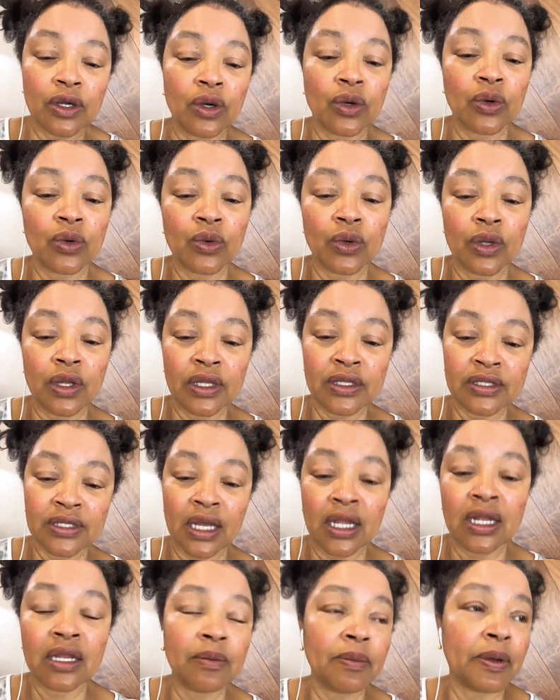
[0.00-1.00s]
So
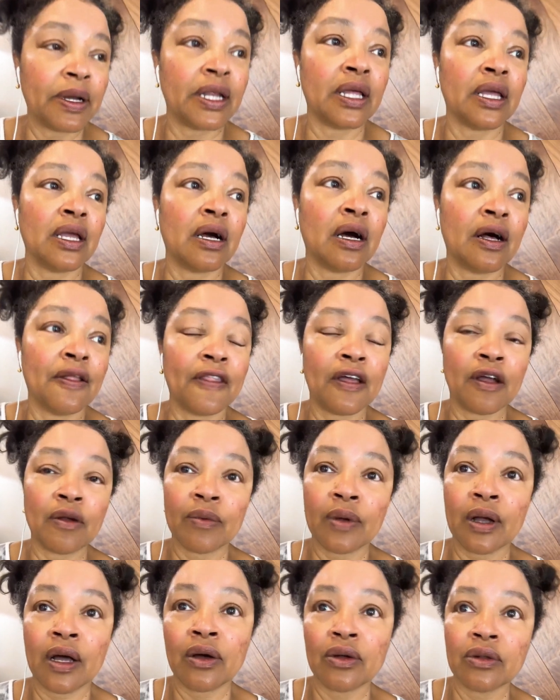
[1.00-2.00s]
is anybody
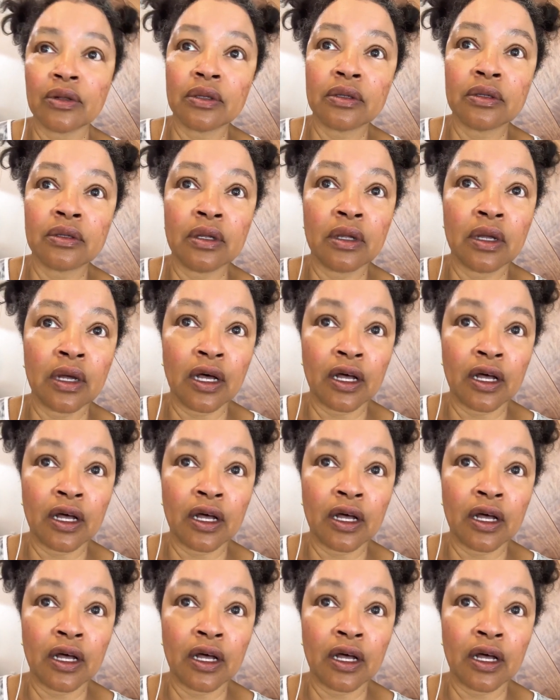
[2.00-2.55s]
on that route?